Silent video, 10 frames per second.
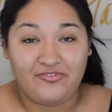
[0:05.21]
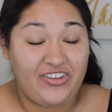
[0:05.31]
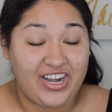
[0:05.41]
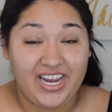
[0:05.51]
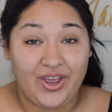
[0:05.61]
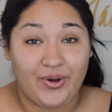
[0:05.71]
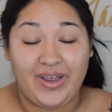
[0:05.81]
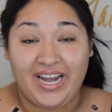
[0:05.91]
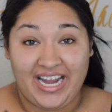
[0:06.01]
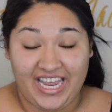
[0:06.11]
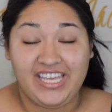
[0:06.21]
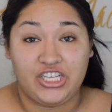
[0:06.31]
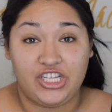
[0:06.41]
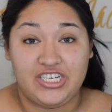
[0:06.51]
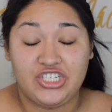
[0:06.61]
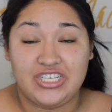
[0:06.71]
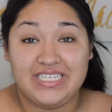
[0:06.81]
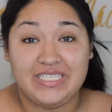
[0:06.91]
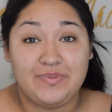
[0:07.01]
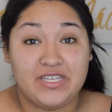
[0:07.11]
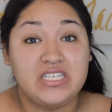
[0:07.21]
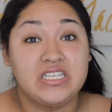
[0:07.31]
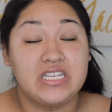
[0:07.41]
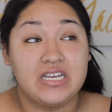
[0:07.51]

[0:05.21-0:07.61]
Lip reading: video in English because it's been